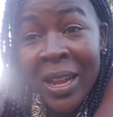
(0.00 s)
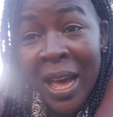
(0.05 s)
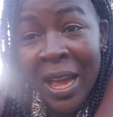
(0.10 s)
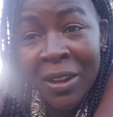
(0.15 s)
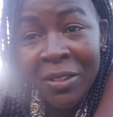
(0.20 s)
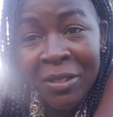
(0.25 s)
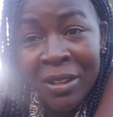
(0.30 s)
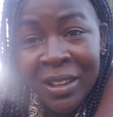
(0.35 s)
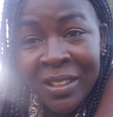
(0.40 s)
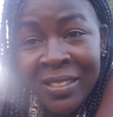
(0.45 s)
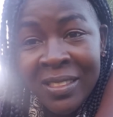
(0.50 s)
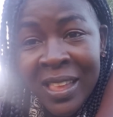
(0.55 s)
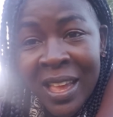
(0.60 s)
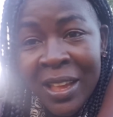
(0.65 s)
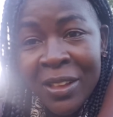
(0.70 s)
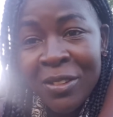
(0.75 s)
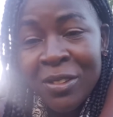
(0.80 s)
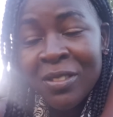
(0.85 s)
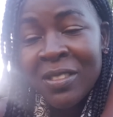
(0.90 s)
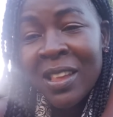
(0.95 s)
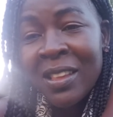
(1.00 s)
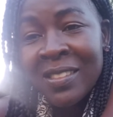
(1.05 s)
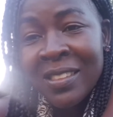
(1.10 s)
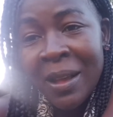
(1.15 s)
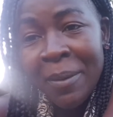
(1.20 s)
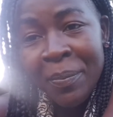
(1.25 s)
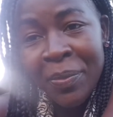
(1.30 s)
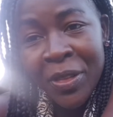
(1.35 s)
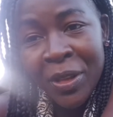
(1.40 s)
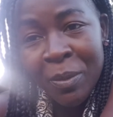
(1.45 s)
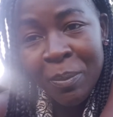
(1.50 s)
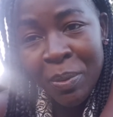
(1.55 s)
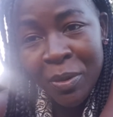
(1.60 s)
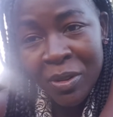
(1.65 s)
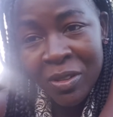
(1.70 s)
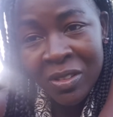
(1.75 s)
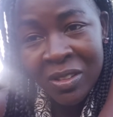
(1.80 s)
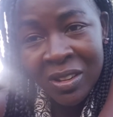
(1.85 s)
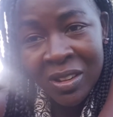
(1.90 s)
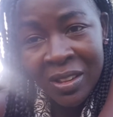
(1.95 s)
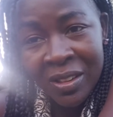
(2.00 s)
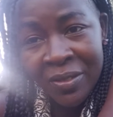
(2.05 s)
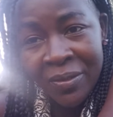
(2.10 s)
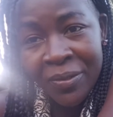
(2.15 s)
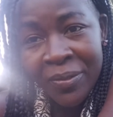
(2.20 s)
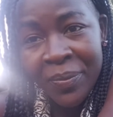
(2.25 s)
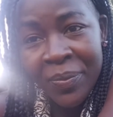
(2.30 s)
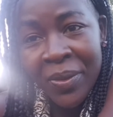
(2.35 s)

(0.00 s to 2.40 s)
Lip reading: Irene is there, you say something positive.